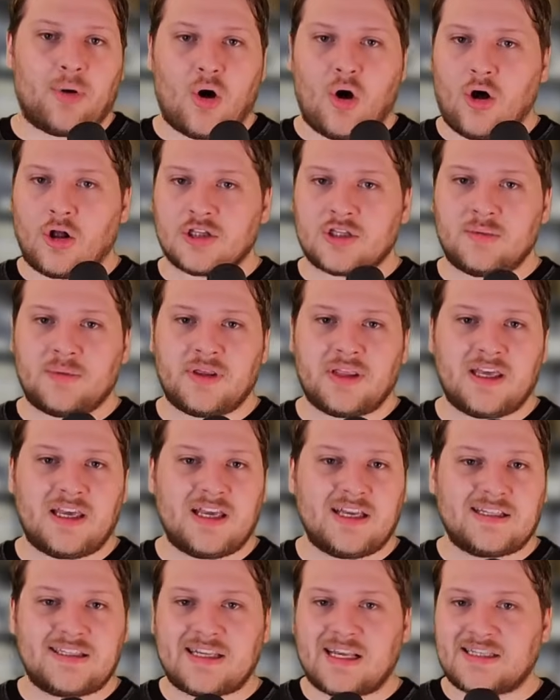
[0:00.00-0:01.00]
ultimately
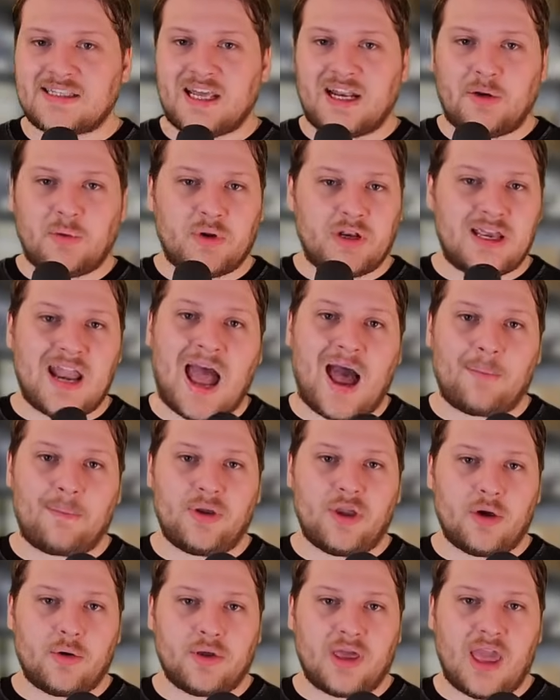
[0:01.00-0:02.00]
he says that he would not
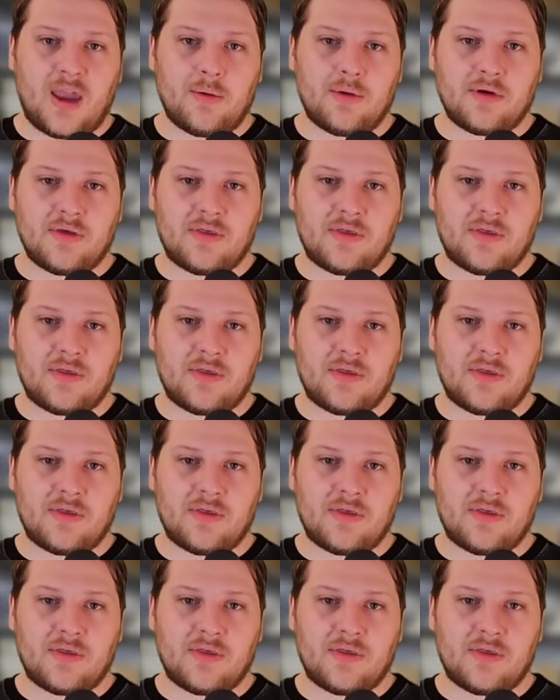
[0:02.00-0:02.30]
be okay with